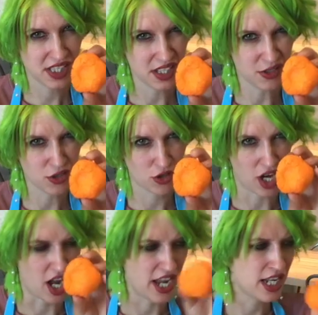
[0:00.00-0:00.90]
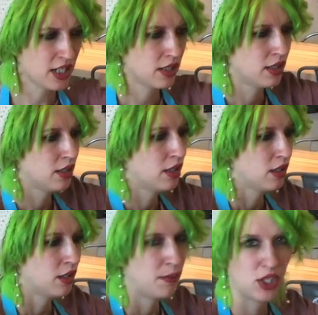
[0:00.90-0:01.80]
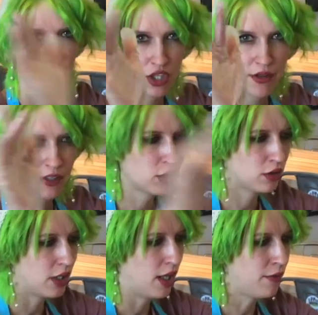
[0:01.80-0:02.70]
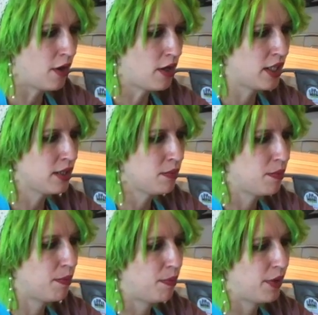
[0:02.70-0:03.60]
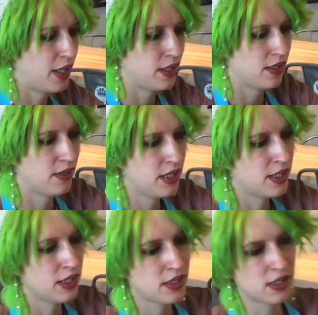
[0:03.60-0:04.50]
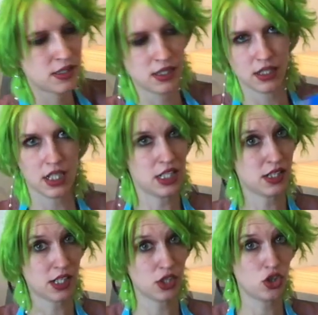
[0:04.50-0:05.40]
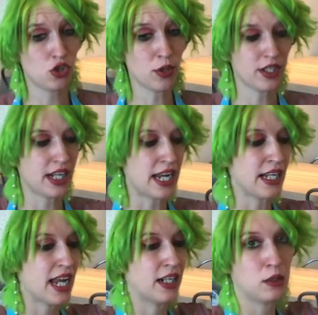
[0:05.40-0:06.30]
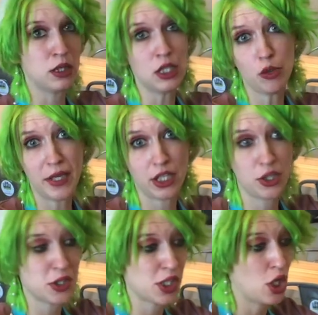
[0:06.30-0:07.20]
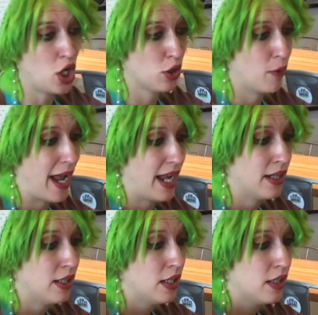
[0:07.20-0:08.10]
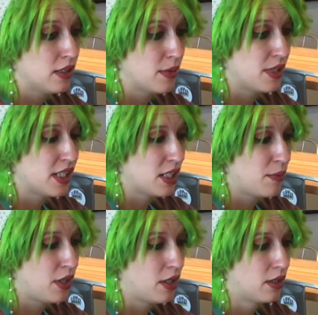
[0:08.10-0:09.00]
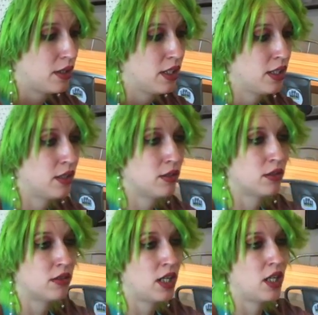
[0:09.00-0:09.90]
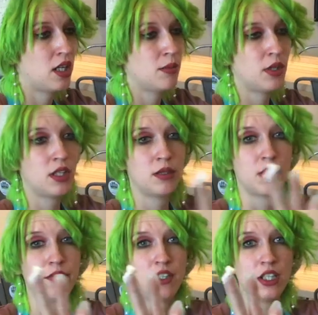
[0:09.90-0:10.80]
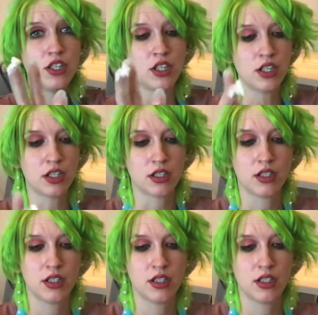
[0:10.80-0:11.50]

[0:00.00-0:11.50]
a little dry, make sure you have a glove on. But this is shortening, and a little bit goes a long way. So I'm just going to put a little glob on my finger,